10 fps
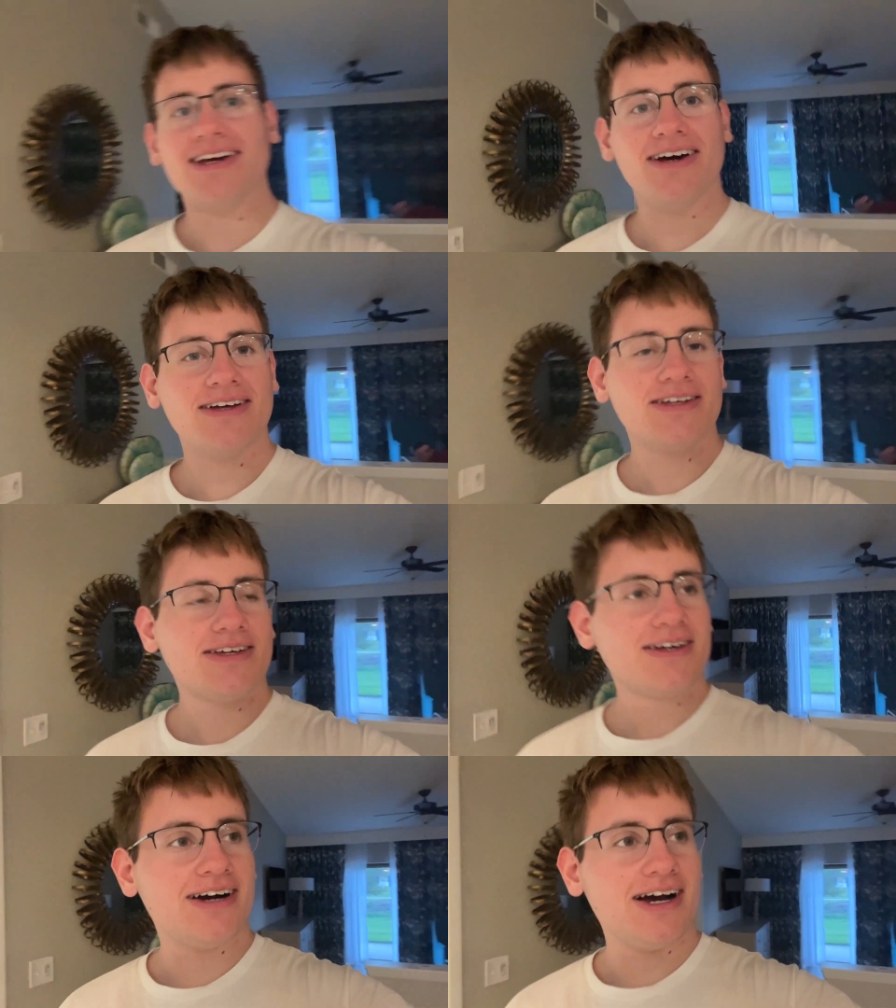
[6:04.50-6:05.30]
yeah.
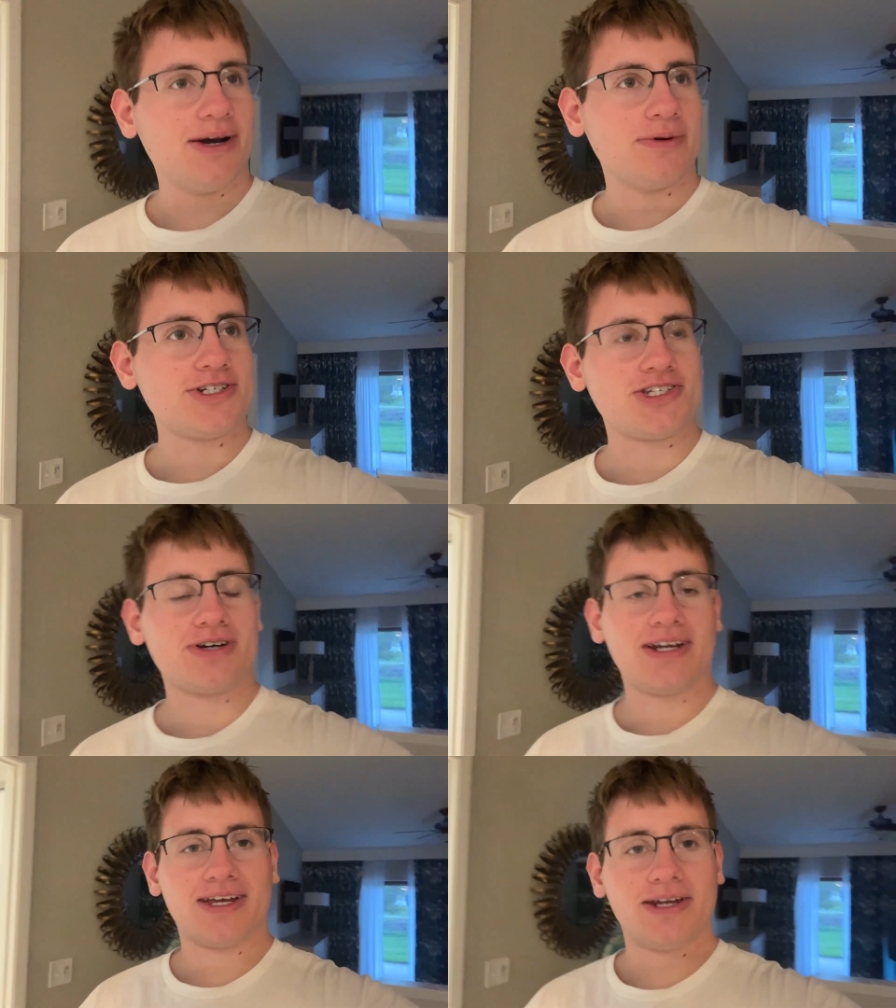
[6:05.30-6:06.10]
Uh, we're just
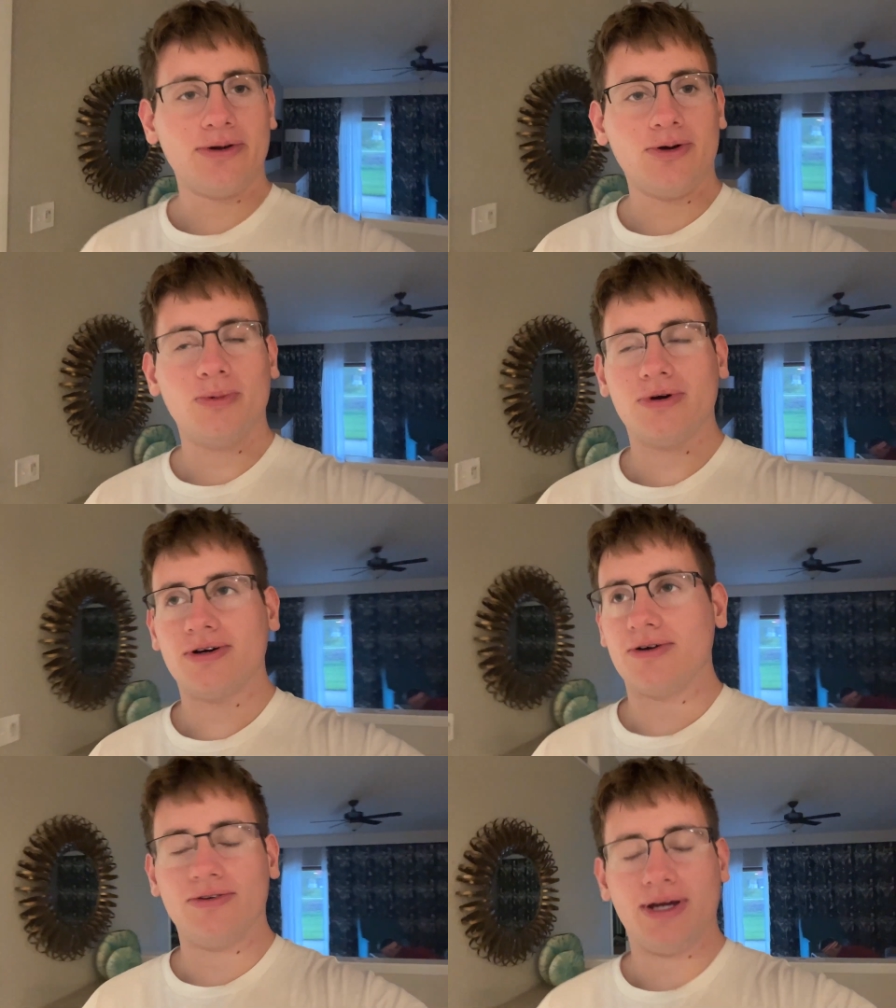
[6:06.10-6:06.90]
trying to get an
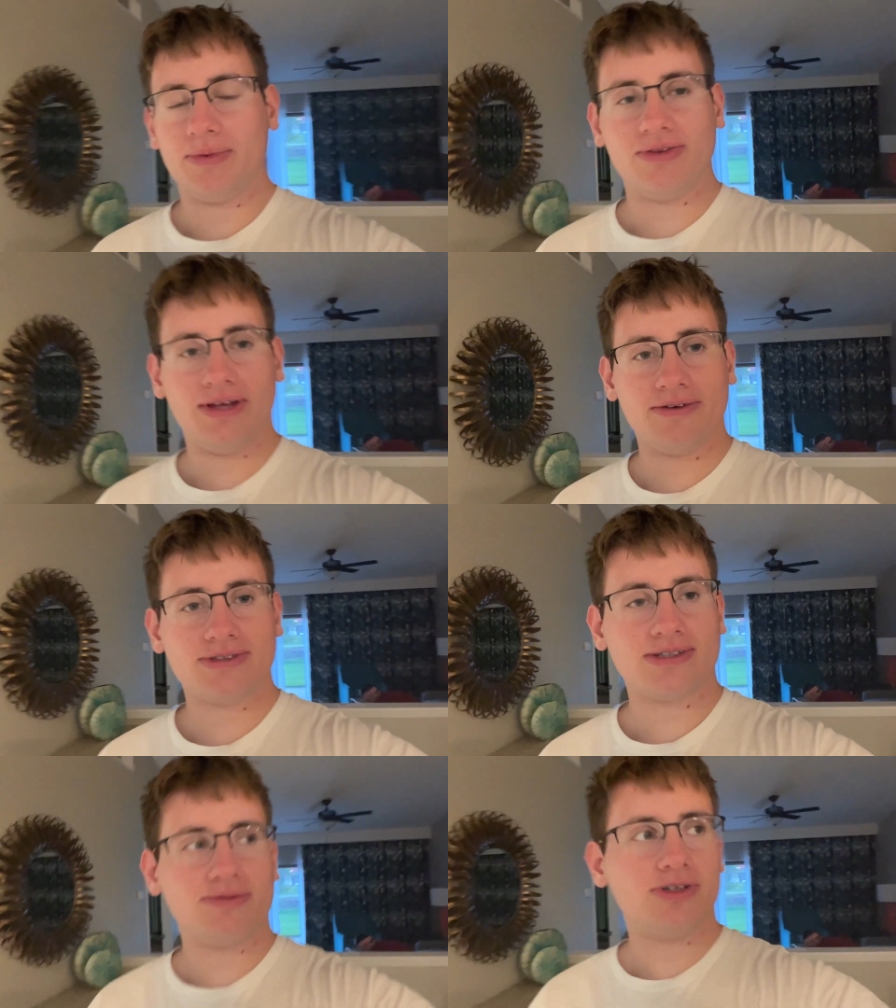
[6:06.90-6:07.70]
Uber, or I mean Lyft.
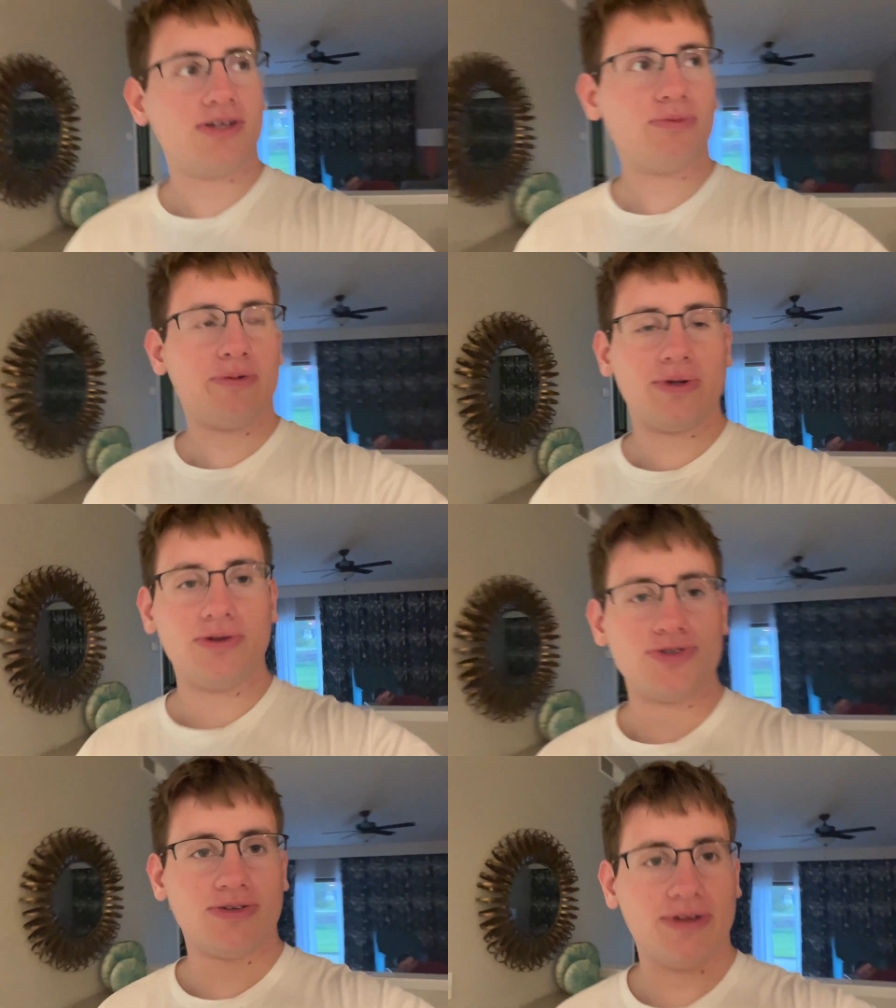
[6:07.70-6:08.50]
We, have been
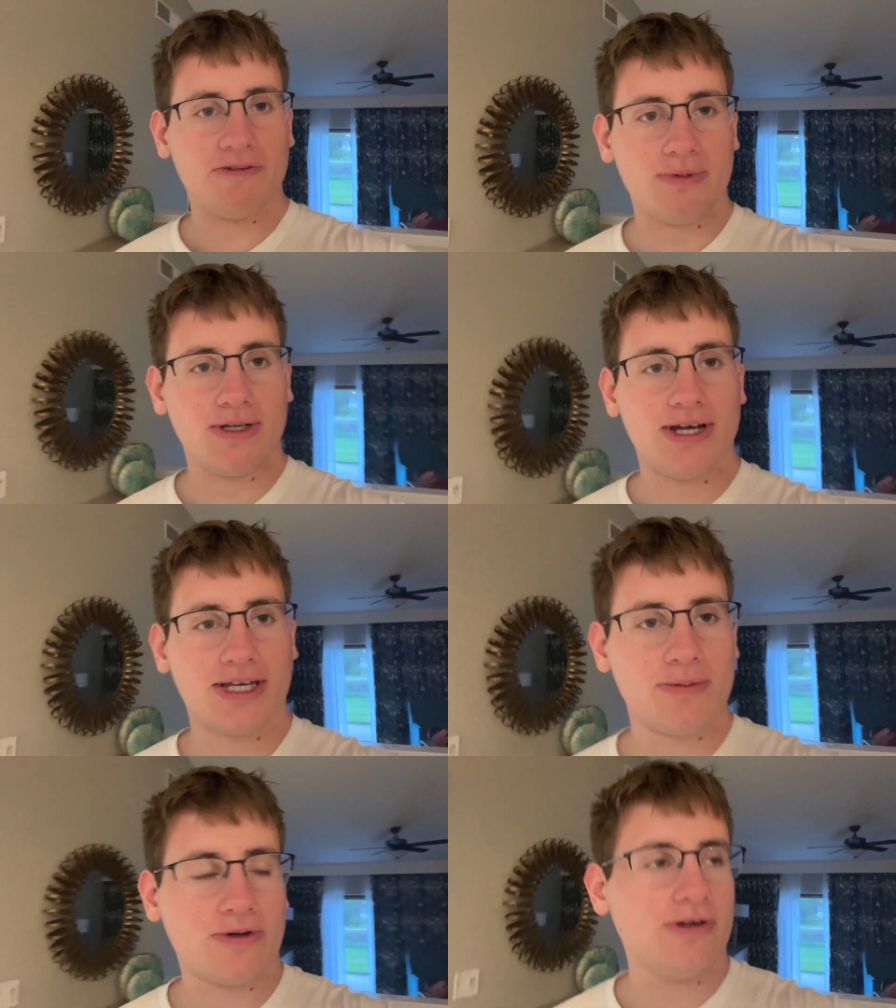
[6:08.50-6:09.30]
using Lyft, but I
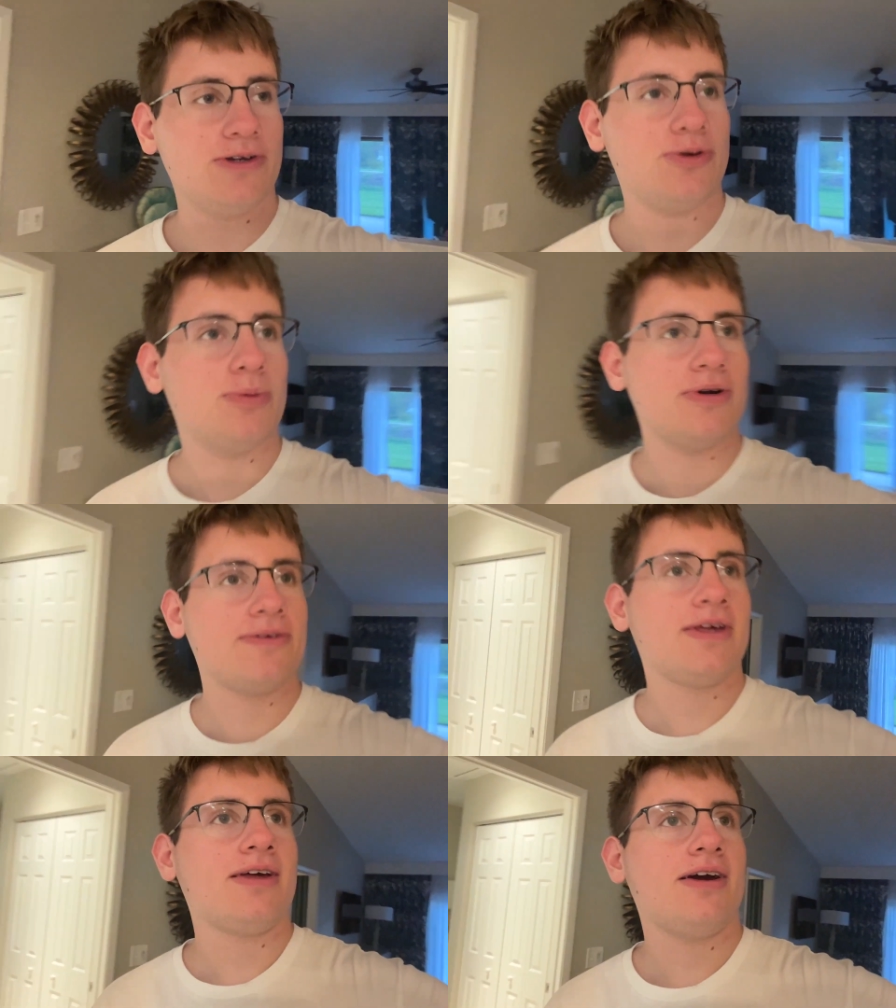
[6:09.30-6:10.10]
keep calling it Uber.
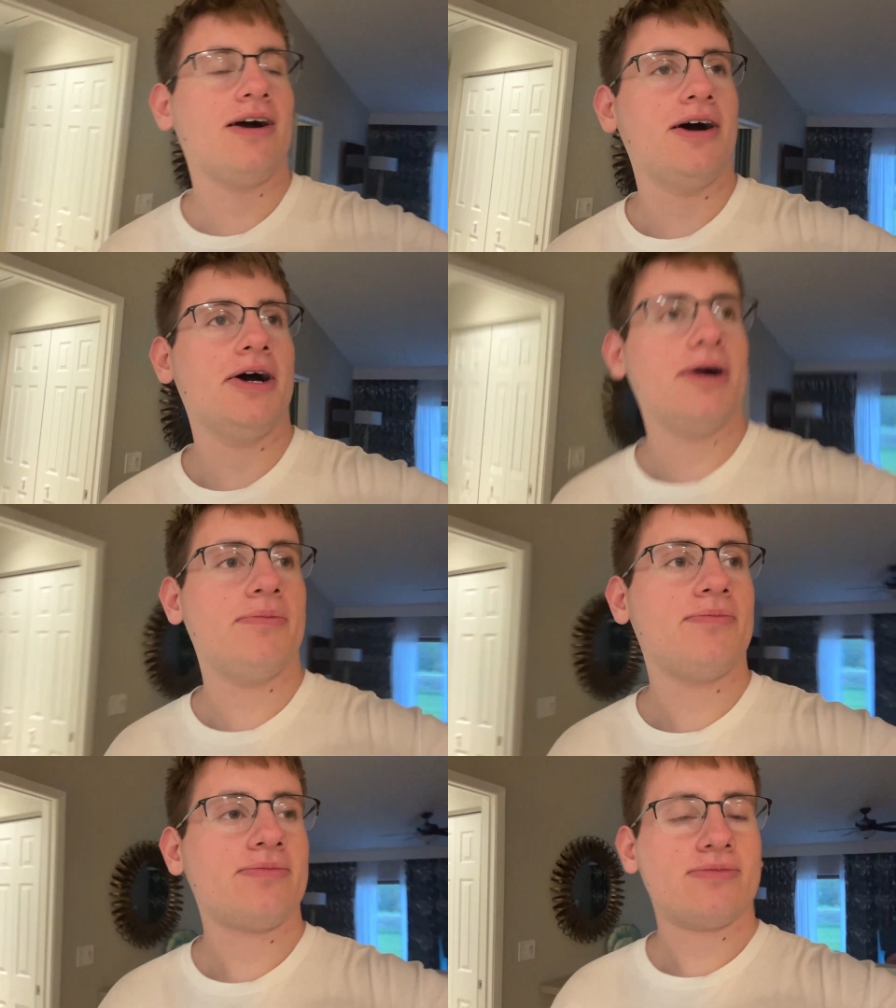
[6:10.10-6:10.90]

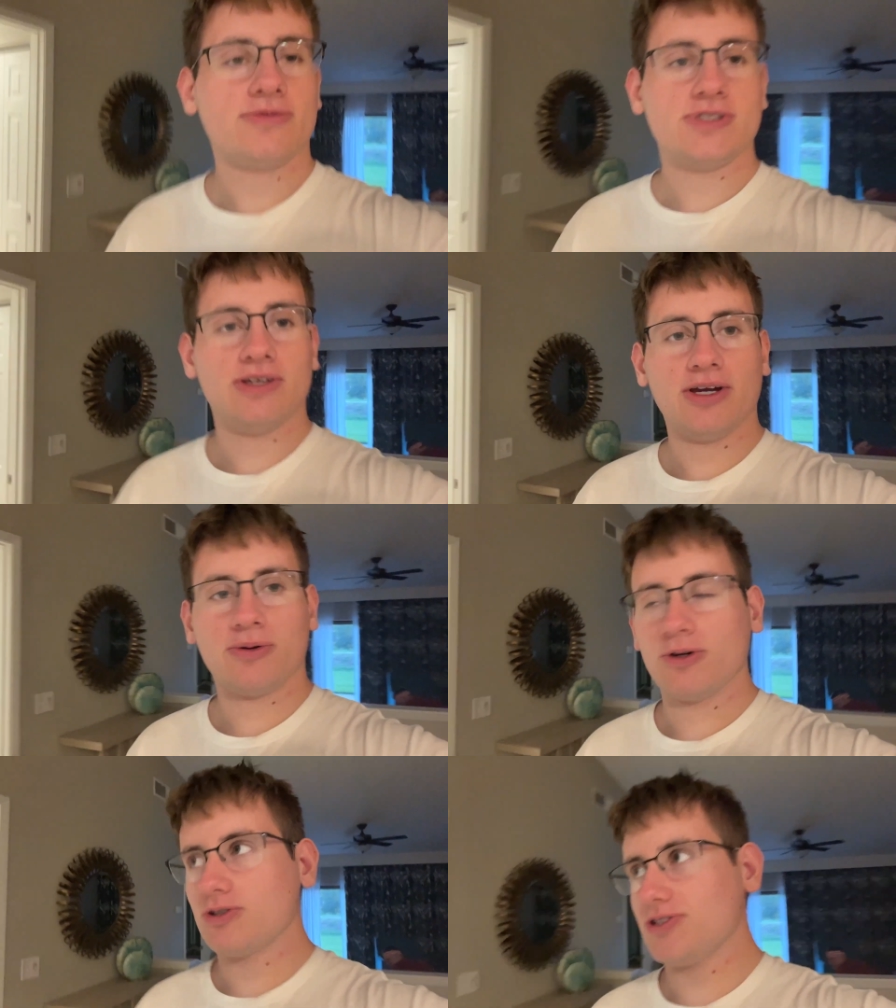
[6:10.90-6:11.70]
Um, to that
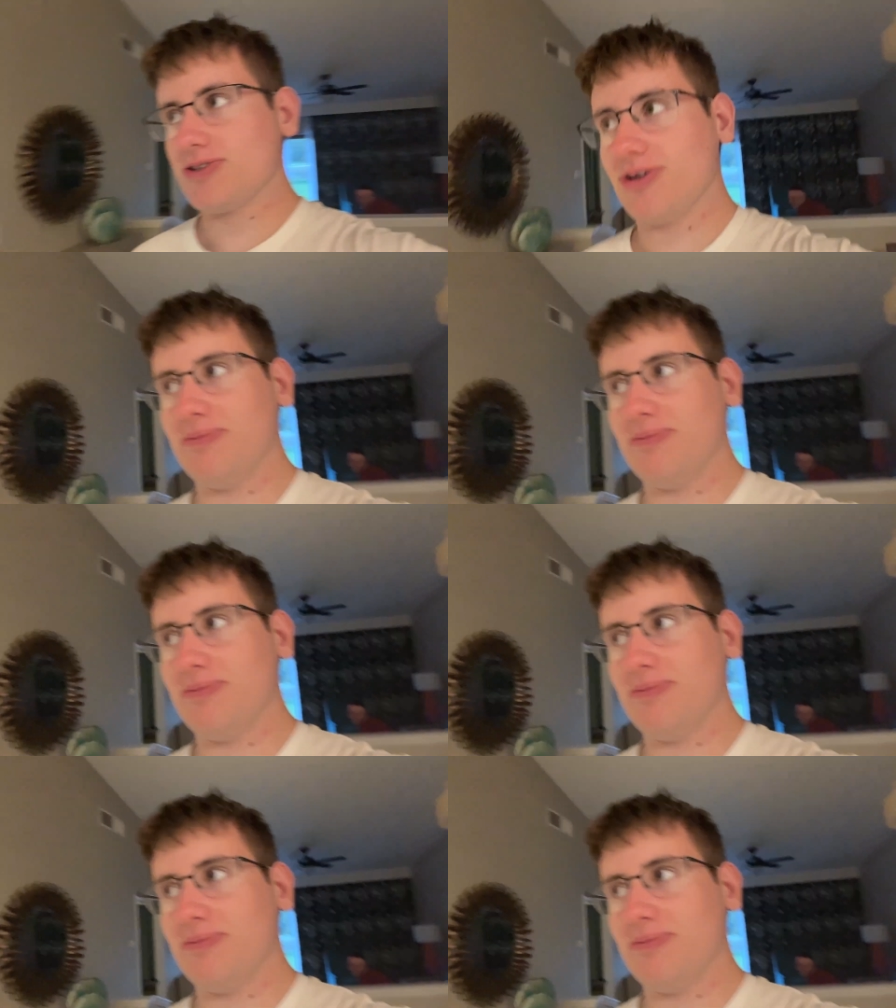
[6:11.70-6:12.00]
grocery store,